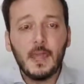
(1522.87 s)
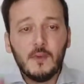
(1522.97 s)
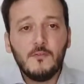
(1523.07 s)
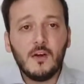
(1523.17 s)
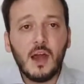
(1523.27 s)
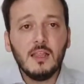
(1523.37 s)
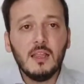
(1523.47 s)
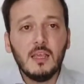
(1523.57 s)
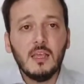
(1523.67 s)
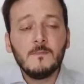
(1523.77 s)

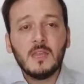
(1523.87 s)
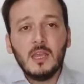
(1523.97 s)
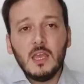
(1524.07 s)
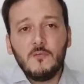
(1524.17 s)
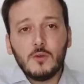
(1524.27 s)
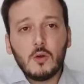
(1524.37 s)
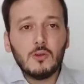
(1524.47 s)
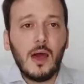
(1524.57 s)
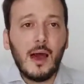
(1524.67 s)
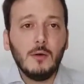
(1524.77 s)
Finally, if you're going
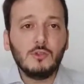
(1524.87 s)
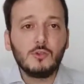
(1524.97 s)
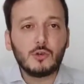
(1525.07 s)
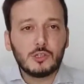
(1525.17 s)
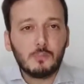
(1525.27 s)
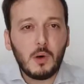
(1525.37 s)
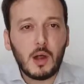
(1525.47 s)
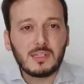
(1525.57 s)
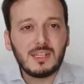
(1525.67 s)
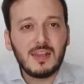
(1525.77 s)
to outsource
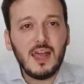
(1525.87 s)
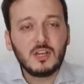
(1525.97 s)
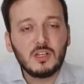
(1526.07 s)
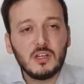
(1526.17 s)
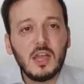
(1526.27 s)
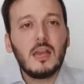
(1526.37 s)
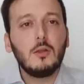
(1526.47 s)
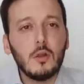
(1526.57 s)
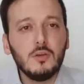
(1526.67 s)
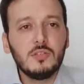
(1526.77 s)
parts that are actually
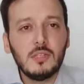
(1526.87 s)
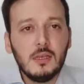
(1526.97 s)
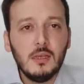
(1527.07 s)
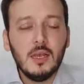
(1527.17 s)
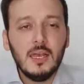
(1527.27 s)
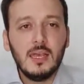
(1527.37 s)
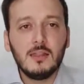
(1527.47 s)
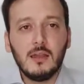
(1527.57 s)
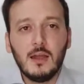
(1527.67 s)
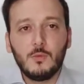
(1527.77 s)
closely in
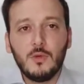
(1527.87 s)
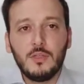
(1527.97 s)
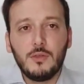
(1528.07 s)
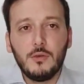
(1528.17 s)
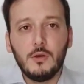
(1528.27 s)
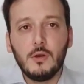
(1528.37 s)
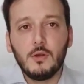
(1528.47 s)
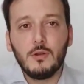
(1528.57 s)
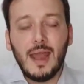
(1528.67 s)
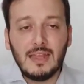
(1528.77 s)
line with
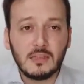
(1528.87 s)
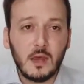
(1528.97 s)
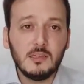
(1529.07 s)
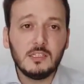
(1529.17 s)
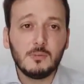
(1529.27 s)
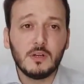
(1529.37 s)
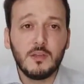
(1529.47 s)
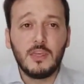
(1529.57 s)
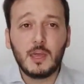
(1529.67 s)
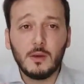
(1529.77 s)
your end customer,
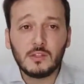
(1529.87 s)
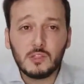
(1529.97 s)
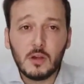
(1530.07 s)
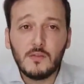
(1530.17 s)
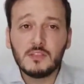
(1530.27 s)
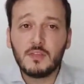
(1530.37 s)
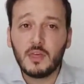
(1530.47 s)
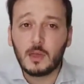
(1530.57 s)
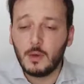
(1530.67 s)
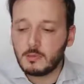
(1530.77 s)
think about service,
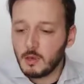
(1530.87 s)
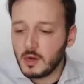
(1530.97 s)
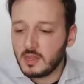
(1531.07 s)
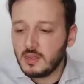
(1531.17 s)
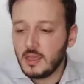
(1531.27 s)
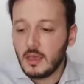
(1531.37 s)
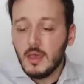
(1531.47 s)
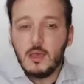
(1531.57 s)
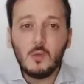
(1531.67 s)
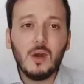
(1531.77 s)
think about marketing,
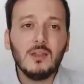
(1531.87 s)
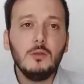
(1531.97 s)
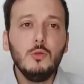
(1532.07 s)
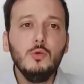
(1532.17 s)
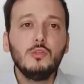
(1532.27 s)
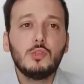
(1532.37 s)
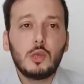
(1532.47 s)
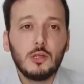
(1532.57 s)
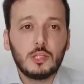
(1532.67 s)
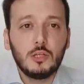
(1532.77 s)
you might lose
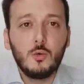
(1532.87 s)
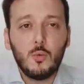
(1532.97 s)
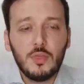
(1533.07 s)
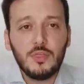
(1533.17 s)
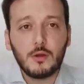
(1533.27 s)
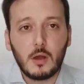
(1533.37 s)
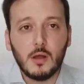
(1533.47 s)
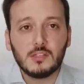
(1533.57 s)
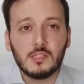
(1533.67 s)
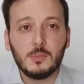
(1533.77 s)
touch with your
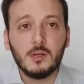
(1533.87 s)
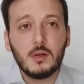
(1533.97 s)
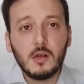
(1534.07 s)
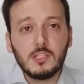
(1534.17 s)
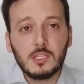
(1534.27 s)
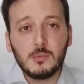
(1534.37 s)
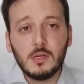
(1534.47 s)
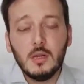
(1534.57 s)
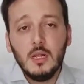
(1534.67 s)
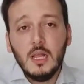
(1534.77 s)
customer. Your
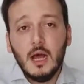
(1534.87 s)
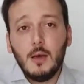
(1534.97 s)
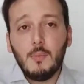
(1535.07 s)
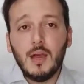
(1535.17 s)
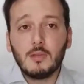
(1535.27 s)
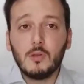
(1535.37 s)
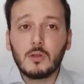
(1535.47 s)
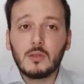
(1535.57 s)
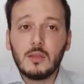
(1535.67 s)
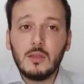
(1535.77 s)
customer might
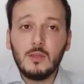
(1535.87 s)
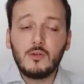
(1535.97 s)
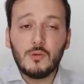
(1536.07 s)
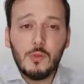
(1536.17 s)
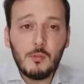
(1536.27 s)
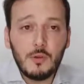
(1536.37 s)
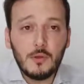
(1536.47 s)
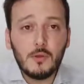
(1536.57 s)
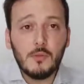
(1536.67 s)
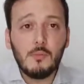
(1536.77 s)
not remember
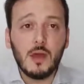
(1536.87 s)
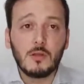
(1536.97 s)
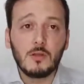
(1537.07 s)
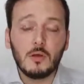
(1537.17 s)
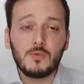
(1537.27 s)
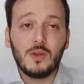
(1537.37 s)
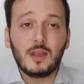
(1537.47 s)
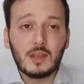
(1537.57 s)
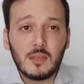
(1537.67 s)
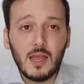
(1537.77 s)
you, might not
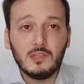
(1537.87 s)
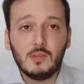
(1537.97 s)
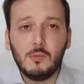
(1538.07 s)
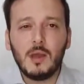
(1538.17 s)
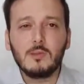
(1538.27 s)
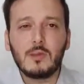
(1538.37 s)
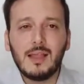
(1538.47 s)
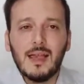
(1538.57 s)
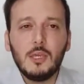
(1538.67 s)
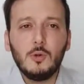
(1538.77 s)
recognize you, might not
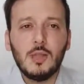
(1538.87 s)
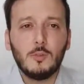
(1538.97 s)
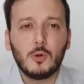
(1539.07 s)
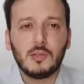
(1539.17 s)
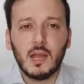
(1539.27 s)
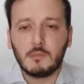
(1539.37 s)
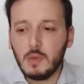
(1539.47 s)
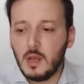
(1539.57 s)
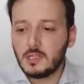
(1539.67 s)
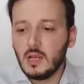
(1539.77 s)
like you anymore that
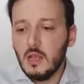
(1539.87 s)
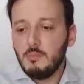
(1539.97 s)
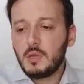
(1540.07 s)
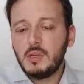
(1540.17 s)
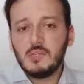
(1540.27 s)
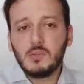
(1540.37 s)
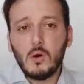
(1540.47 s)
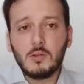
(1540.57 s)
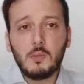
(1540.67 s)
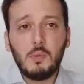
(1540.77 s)
much, because this
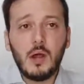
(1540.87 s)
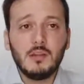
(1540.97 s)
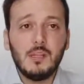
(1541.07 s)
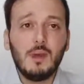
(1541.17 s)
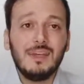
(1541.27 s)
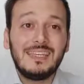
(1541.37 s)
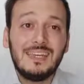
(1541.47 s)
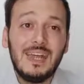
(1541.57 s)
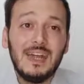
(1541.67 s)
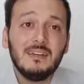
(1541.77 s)
other party might
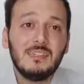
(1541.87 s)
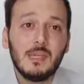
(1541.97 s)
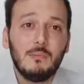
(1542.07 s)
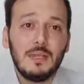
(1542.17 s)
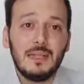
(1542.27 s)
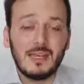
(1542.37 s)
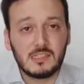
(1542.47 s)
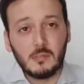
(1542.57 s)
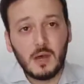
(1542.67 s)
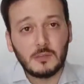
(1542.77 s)
care simply
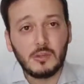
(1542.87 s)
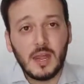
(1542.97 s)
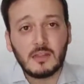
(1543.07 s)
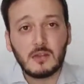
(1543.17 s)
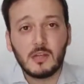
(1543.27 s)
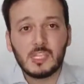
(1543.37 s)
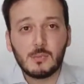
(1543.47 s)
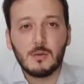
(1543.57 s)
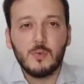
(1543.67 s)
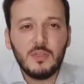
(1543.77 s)
less about your end
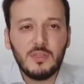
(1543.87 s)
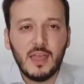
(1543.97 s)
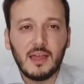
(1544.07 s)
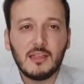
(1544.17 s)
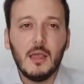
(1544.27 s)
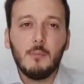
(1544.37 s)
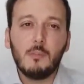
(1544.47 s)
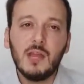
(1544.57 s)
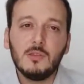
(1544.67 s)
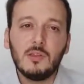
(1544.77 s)
customer, and with that
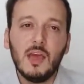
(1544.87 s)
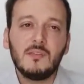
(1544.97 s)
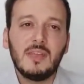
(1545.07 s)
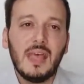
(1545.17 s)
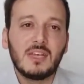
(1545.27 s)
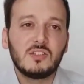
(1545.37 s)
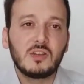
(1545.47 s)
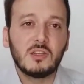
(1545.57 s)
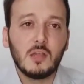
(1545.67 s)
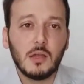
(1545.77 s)
might not have that
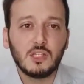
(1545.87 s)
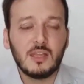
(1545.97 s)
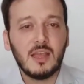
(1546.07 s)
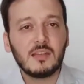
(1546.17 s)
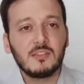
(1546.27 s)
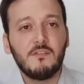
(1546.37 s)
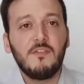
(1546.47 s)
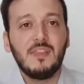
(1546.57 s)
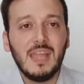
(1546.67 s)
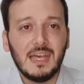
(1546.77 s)
extra touch, that extra
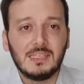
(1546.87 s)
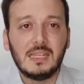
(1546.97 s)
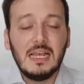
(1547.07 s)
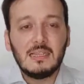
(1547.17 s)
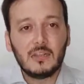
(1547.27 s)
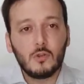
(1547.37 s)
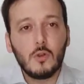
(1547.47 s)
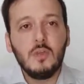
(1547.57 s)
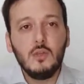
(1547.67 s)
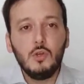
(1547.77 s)
finesse that
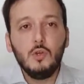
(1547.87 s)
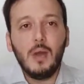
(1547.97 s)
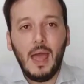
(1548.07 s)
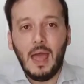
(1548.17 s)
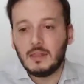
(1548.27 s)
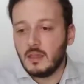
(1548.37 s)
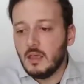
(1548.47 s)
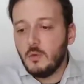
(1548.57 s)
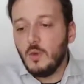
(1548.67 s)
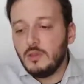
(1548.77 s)
normally you had
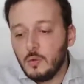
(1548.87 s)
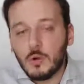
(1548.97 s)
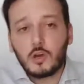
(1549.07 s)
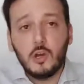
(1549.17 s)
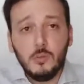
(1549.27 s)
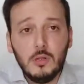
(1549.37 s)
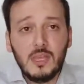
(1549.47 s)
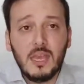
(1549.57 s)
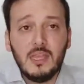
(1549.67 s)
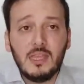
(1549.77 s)
when you were
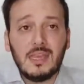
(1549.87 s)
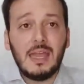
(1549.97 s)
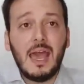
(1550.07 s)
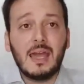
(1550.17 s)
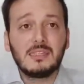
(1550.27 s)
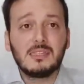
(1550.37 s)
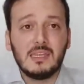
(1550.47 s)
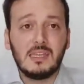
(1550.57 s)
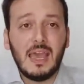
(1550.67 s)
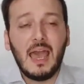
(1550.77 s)
communicating and
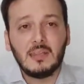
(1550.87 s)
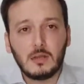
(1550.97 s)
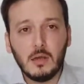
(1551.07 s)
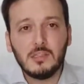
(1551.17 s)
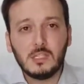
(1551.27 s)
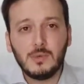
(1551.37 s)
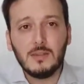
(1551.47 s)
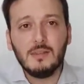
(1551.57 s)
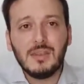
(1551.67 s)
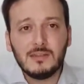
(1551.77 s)
accessing the end customer.
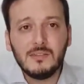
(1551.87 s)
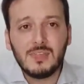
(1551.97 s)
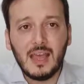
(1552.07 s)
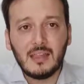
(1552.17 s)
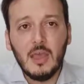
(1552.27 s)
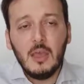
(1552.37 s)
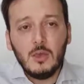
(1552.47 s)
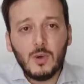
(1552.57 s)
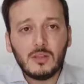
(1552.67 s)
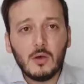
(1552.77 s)
And because of that,
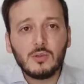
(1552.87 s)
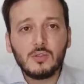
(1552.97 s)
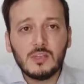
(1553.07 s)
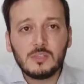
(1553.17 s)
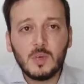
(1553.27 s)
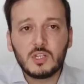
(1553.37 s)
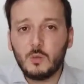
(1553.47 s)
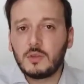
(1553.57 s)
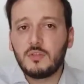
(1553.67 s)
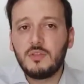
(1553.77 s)
you might also especially
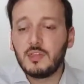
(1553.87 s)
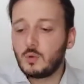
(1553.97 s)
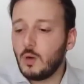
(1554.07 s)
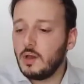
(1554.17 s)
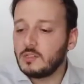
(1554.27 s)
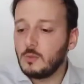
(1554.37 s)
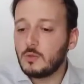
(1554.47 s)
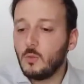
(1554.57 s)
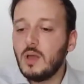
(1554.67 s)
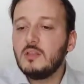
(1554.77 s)
want to think twice about
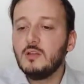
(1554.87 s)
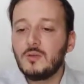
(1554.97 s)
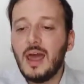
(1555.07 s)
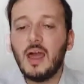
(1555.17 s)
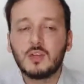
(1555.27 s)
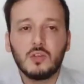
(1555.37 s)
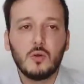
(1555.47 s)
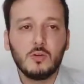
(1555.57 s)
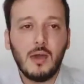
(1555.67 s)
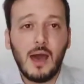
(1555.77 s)
whether you're actually
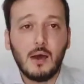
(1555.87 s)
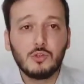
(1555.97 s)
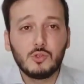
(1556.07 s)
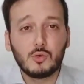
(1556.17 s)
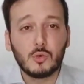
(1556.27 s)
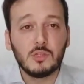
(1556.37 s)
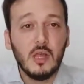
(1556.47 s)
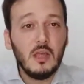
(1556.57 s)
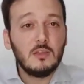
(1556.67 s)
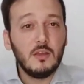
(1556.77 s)
going to outsource
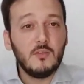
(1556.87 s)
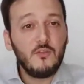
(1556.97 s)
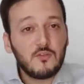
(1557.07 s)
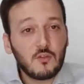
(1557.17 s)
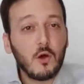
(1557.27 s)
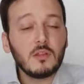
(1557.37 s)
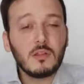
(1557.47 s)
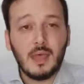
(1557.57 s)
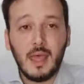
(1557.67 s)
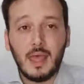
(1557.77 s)
the
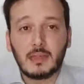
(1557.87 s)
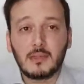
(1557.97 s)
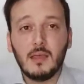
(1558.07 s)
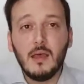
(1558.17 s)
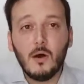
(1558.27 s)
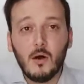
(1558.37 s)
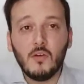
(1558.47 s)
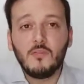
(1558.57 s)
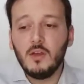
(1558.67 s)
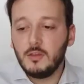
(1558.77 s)
front end
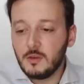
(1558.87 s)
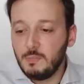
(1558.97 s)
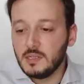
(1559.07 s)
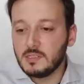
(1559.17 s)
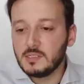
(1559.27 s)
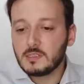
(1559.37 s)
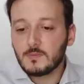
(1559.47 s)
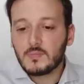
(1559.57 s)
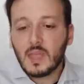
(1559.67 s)
of your business.